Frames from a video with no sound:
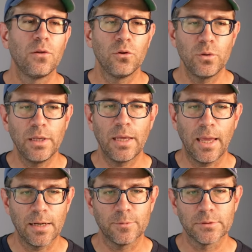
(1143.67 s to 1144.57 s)
unique
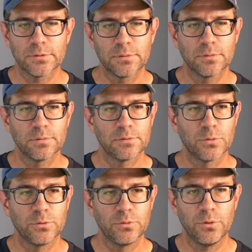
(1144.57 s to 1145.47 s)
animals.
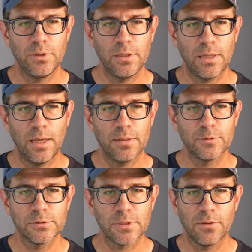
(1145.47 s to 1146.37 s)
So we'll do unique
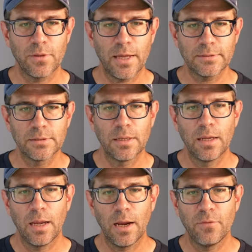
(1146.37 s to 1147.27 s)
animals on that.
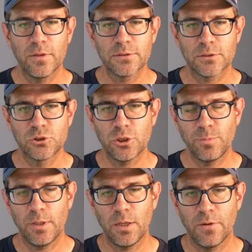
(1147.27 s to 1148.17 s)
And this
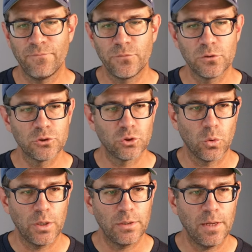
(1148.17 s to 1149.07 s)
should be a full
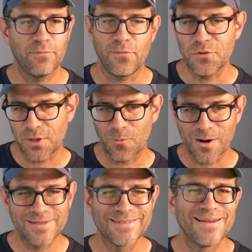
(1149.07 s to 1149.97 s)
join if everything
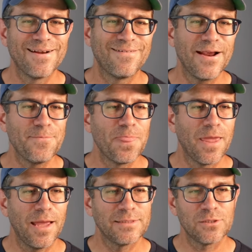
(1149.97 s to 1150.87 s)
works, right?
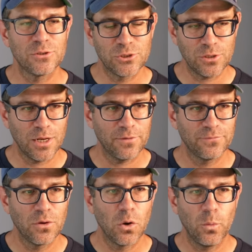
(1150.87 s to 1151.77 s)
And so sure
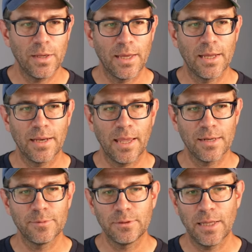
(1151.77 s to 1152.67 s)
enough, we get
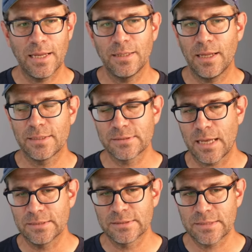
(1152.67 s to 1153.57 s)
animal and legs
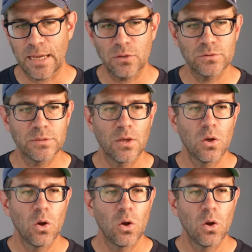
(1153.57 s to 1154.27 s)
and sounds,